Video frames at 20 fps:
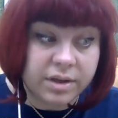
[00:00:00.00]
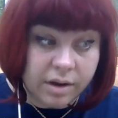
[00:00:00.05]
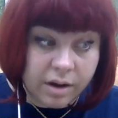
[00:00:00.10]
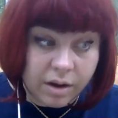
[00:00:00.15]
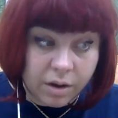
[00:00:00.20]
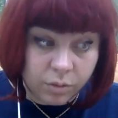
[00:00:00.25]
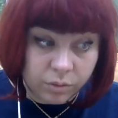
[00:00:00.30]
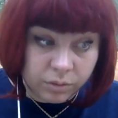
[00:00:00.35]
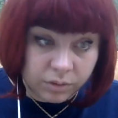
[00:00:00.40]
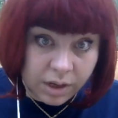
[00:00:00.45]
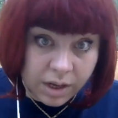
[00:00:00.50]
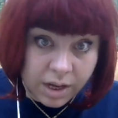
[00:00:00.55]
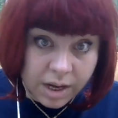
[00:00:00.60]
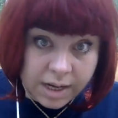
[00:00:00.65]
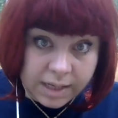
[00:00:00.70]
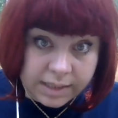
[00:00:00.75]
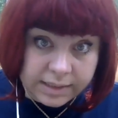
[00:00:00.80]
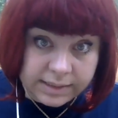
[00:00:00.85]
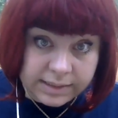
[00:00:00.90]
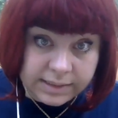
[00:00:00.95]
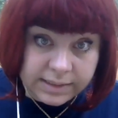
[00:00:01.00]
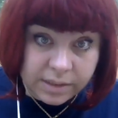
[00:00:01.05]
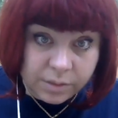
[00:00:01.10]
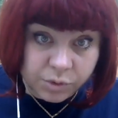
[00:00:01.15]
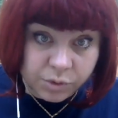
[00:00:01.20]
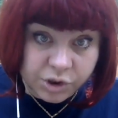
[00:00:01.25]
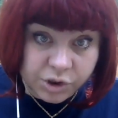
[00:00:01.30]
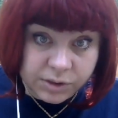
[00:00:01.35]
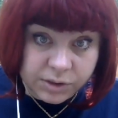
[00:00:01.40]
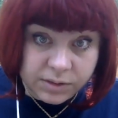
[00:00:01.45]
Crown, a star
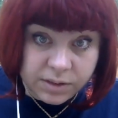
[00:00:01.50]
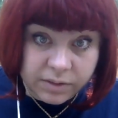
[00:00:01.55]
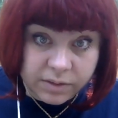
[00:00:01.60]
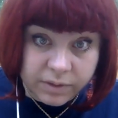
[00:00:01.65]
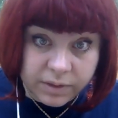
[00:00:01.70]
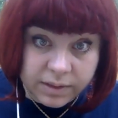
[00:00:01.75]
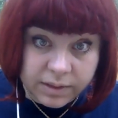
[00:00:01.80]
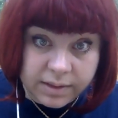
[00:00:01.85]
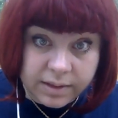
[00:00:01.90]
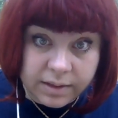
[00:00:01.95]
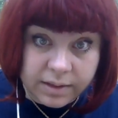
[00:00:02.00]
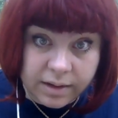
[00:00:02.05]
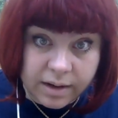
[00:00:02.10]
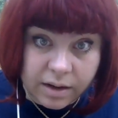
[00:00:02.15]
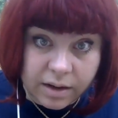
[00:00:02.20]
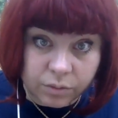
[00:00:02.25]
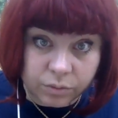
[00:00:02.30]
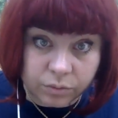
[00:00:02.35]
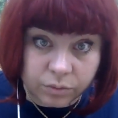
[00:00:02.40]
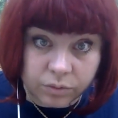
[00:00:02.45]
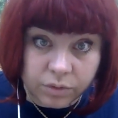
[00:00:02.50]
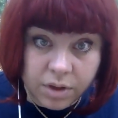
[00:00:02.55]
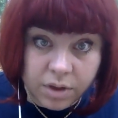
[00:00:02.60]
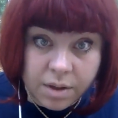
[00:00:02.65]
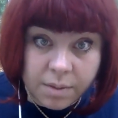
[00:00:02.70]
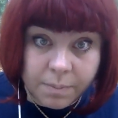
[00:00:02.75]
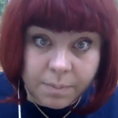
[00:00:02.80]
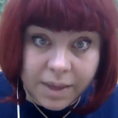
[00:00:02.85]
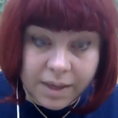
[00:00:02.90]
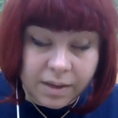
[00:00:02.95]
which is giving crown,
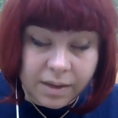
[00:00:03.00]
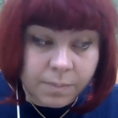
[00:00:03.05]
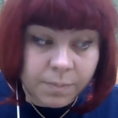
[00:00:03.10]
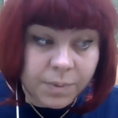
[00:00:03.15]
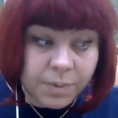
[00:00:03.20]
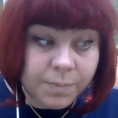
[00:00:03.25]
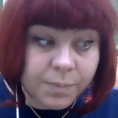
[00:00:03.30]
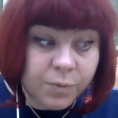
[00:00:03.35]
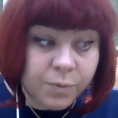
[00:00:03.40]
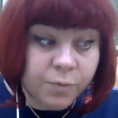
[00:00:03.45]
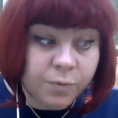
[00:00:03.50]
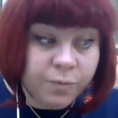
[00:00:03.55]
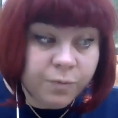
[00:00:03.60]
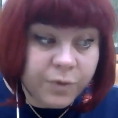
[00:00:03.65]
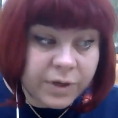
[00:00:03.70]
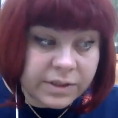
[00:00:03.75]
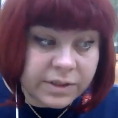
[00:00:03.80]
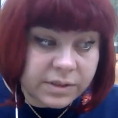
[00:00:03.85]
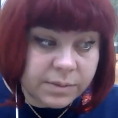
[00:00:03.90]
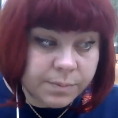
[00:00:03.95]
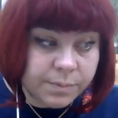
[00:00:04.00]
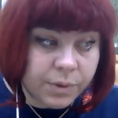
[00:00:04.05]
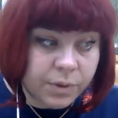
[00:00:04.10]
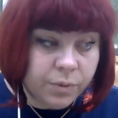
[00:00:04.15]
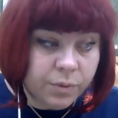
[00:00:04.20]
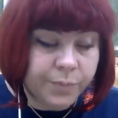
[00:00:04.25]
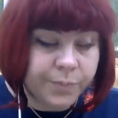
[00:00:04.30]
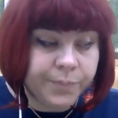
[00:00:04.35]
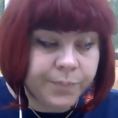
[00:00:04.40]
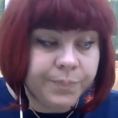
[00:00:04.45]
making people
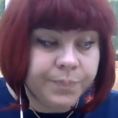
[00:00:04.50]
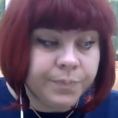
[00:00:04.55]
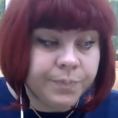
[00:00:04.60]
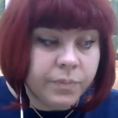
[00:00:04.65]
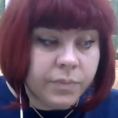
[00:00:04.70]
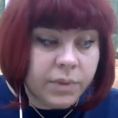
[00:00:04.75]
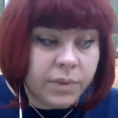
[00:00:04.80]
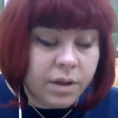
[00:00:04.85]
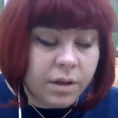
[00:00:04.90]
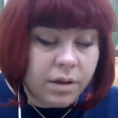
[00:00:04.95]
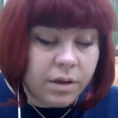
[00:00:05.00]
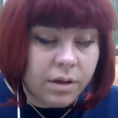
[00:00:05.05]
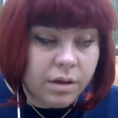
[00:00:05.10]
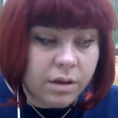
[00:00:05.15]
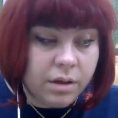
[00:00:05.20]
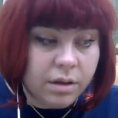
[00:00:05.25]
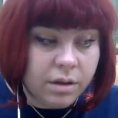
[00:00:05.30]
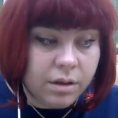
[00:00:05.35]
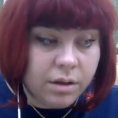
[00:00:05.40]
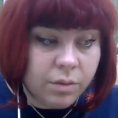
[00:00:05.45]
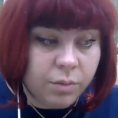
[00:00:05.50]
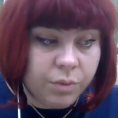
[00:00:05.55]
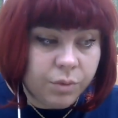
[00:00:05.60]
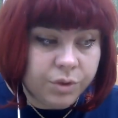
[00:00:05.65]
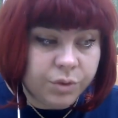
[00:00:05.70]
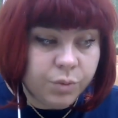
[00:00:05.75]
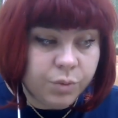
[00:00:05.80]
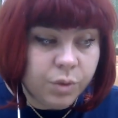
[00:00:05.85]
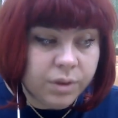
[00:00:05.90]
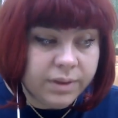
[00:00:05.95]
visible with
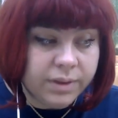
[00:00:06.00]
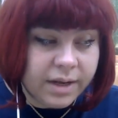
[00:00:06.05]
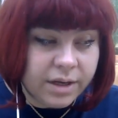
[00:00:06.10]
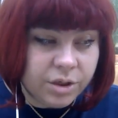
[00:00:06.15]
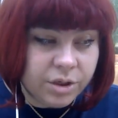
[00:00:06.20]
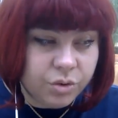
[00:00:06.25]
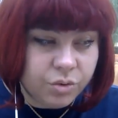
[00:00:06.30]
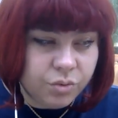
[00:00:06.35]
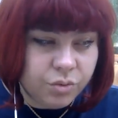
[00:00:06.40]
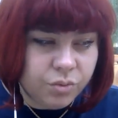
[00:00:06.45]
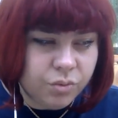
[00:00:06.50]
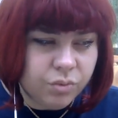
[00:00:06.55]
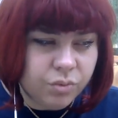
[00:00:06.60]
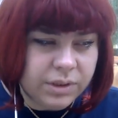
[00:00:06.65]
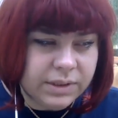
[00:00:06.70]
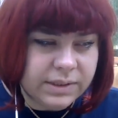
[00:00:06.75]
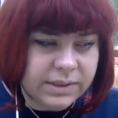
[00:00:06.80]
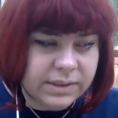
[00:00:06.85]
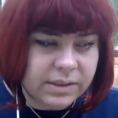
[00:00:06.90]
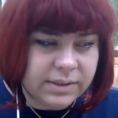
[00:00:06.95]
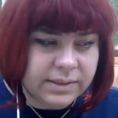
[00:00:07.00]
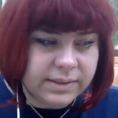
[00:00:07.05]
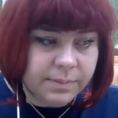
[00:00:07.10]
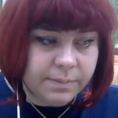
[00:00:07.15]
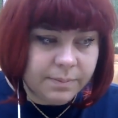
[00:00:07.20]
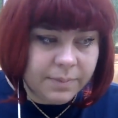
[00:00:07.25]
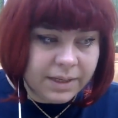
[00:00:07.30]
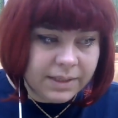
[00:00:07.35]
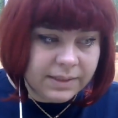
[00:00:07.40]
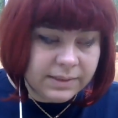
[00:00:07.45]
what they do. It's
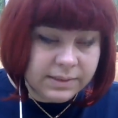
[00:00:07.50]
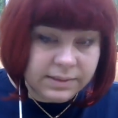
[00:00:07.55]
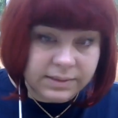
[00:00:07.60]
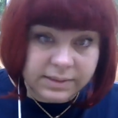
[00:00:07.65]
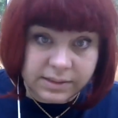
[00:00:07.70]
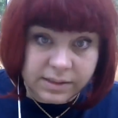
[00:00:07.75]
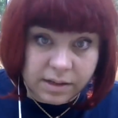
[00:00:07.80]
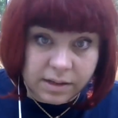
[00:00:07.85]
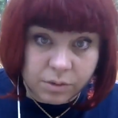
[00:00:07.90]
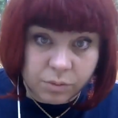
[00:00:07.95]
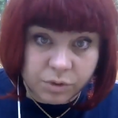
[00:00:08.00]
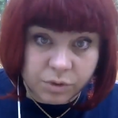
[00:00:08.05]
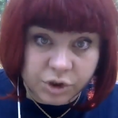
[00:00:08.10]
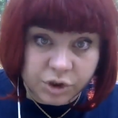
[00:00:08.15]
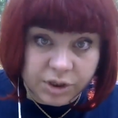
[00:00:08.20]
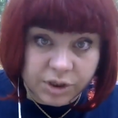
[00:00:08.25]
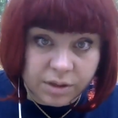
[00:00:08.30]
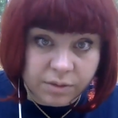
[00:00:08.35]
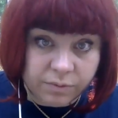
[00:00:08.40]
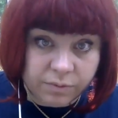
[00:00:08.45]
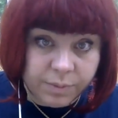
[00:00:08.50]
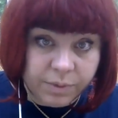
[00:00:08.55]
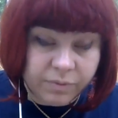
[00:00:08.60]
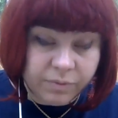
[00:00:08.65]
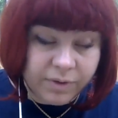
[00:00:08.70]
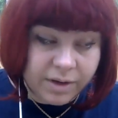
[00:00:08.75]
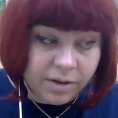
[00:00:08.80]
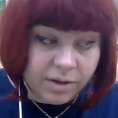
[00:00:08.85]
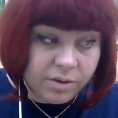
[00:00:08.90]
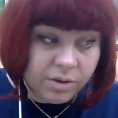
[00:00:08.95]
amazing star which can be
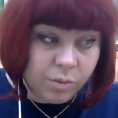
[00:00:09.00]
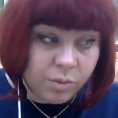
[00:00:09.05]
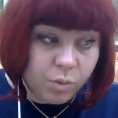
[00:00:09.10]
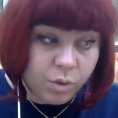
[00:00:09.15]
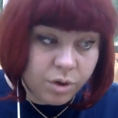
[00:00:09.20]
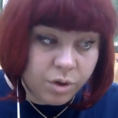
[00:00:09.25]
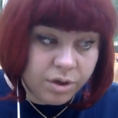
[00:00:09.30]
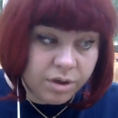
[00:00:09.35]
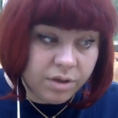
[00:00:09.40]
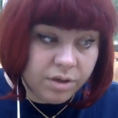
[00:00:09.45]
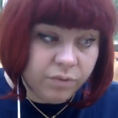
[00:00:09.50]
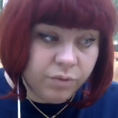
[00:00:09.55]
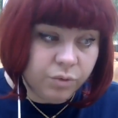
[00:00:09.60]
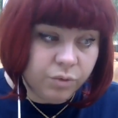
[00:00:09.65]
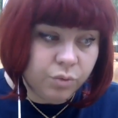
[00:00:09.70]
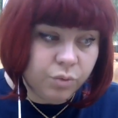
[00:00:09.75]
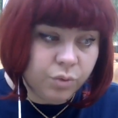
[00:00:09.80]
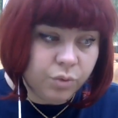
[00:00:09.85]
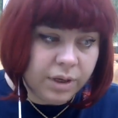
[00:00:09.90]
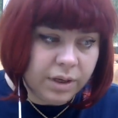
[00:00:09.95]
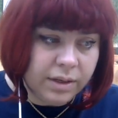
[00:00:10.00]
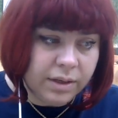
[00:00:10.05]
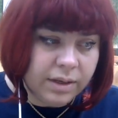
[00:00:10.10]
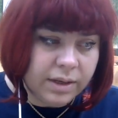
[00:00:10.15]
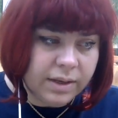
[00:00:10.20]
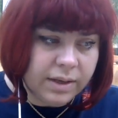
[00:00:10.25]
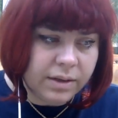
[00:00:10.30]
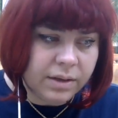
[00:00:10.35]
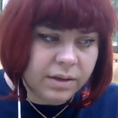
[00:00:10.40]
very rewarding if you're doing